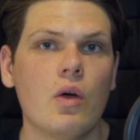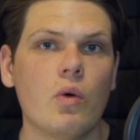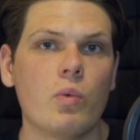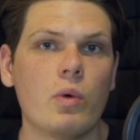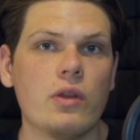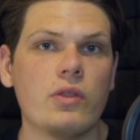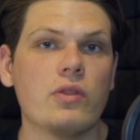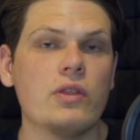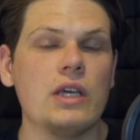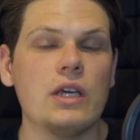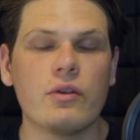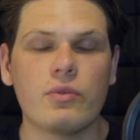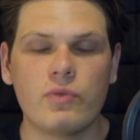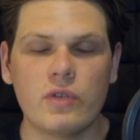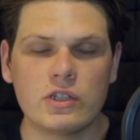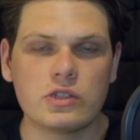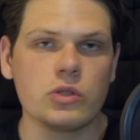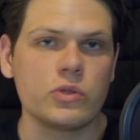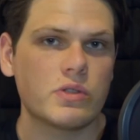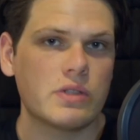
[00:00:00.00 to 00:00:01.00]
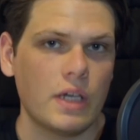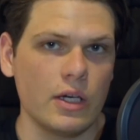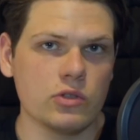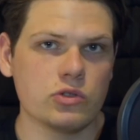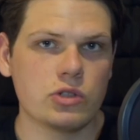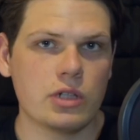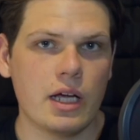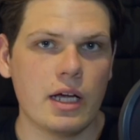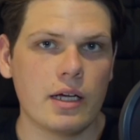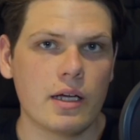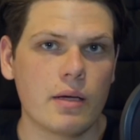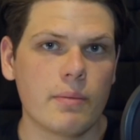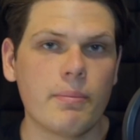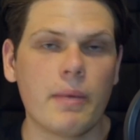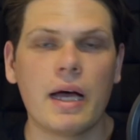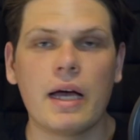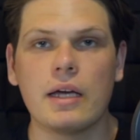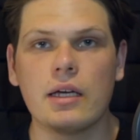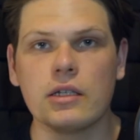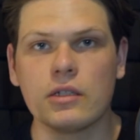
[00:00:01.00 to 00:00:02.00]
with the official soundtrack
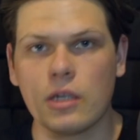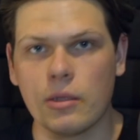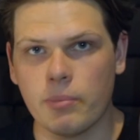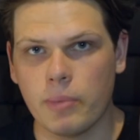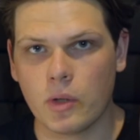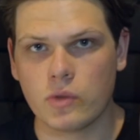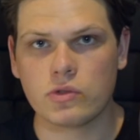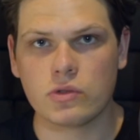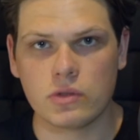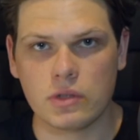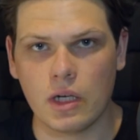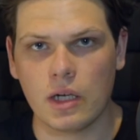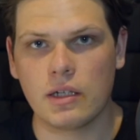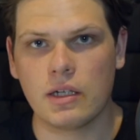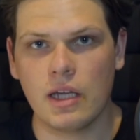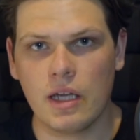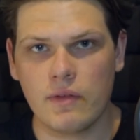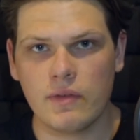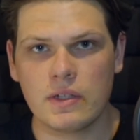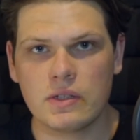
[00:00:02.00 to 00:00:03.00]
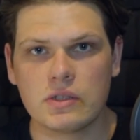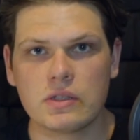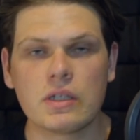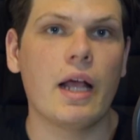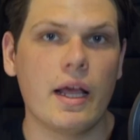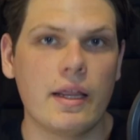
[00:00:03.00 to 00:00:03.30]
by composer Don Davis,